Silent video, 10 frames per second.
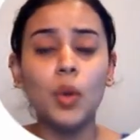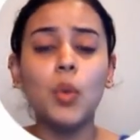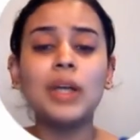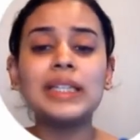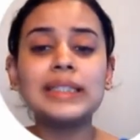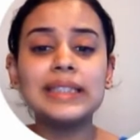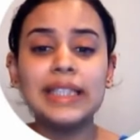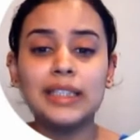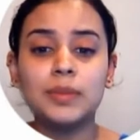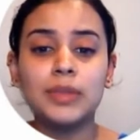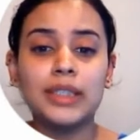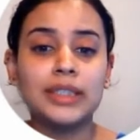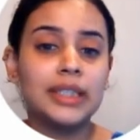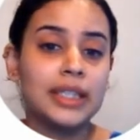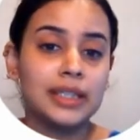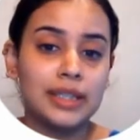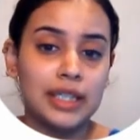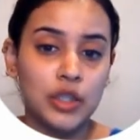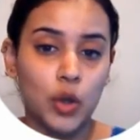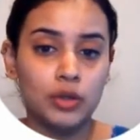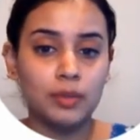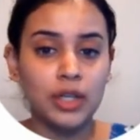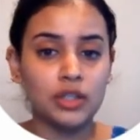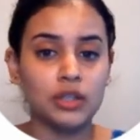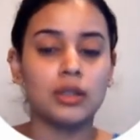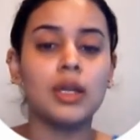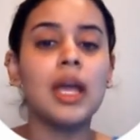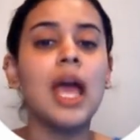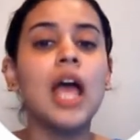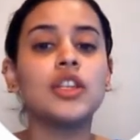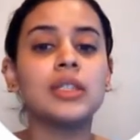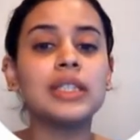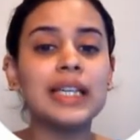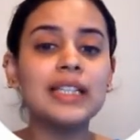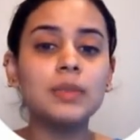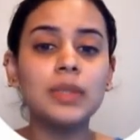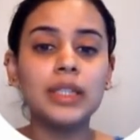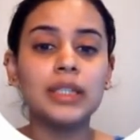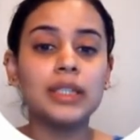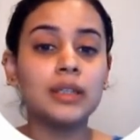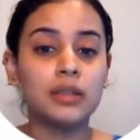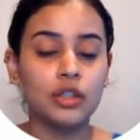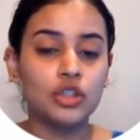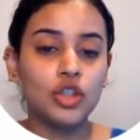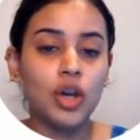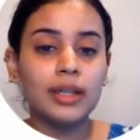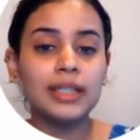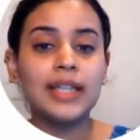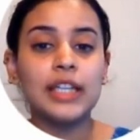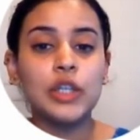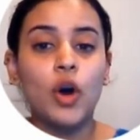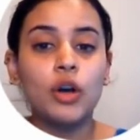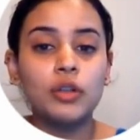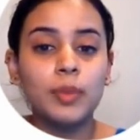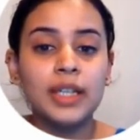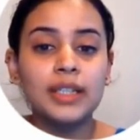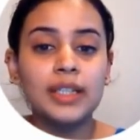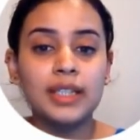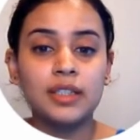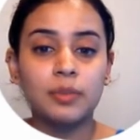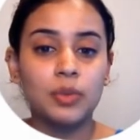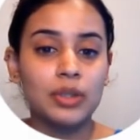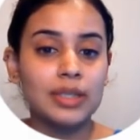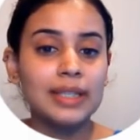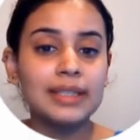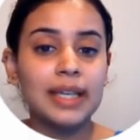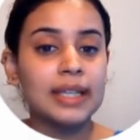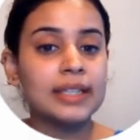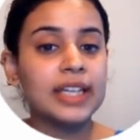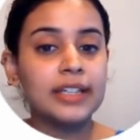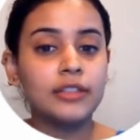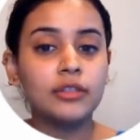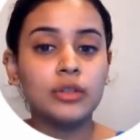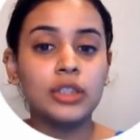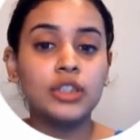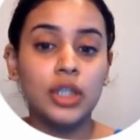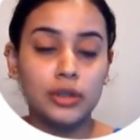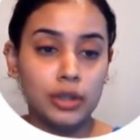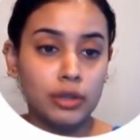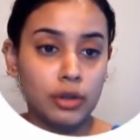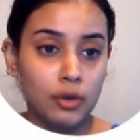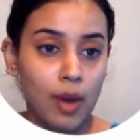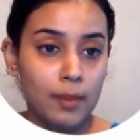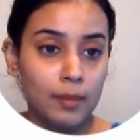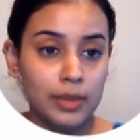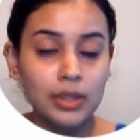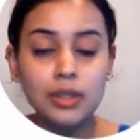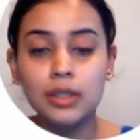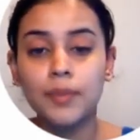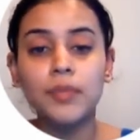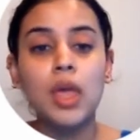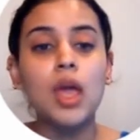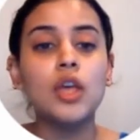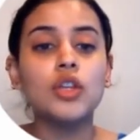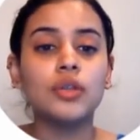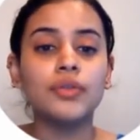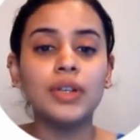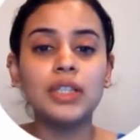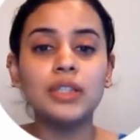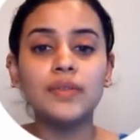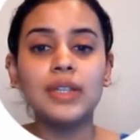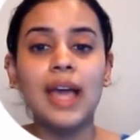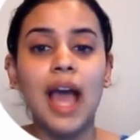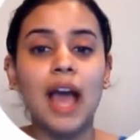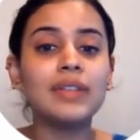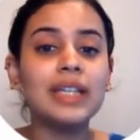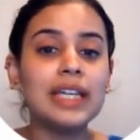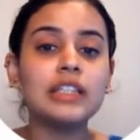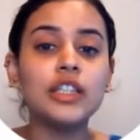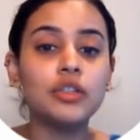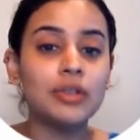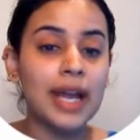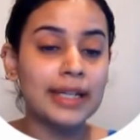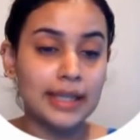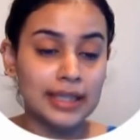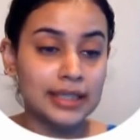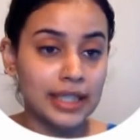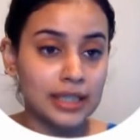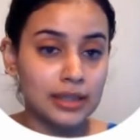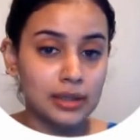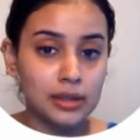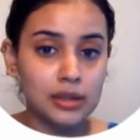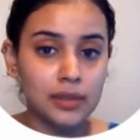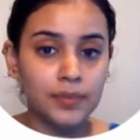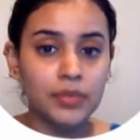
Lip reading: What is scalability in test automation? So, scalability is ensuring that your automated testing process can cater to the changing requirements. So, first we have easy to write test cases.